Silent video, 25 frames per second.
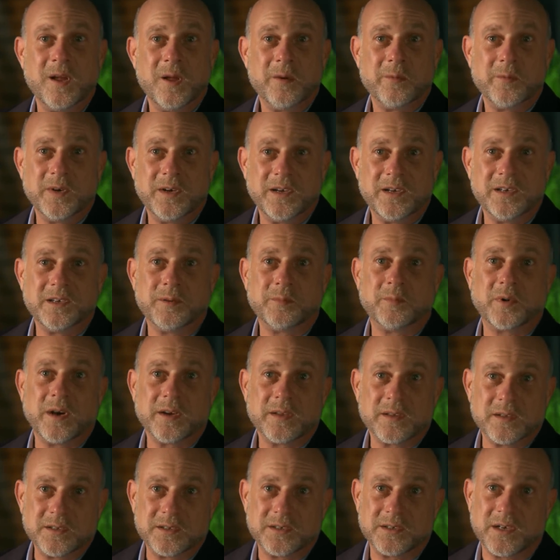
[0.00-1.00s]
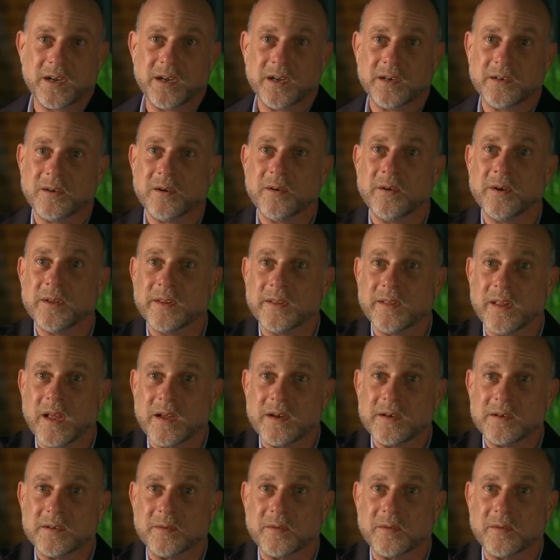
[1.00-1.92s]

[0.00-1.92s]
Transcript: we need to break the chain going that